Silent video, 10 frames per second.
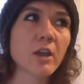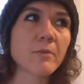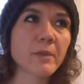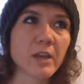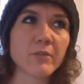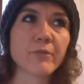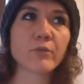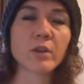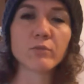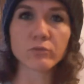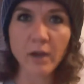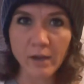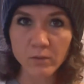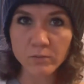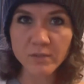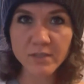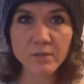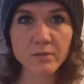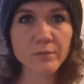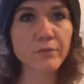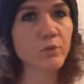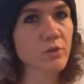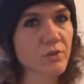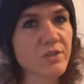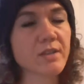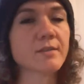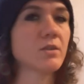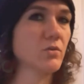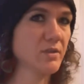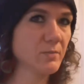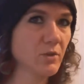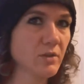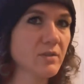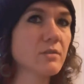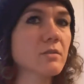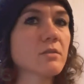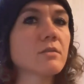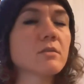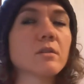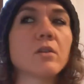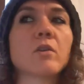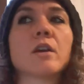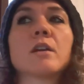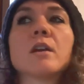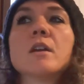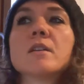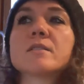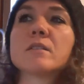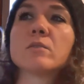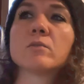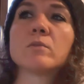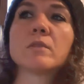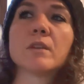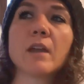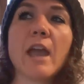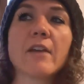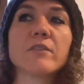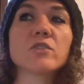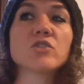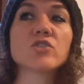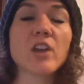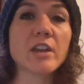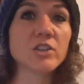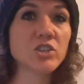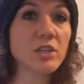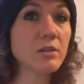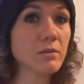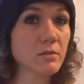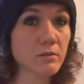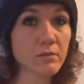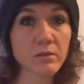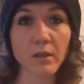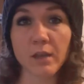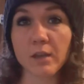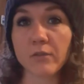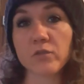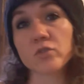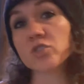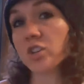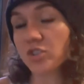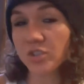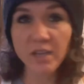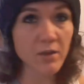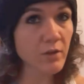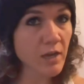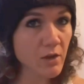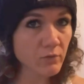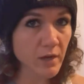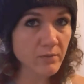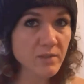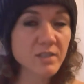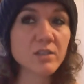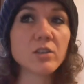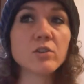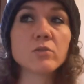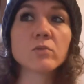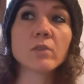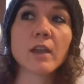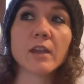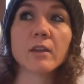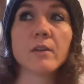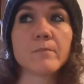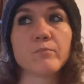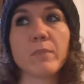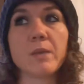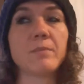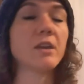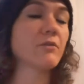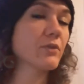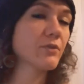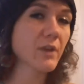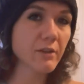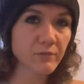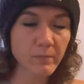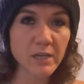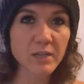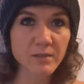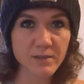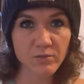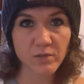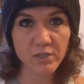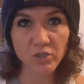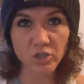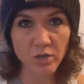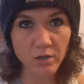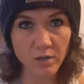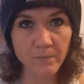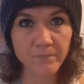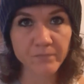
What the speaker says: up every round for your 6 toes to bars. Okay. So have your strategy. Like if your judge is counting out rounds to you, like maybe every 5 minutes you need to chalk up,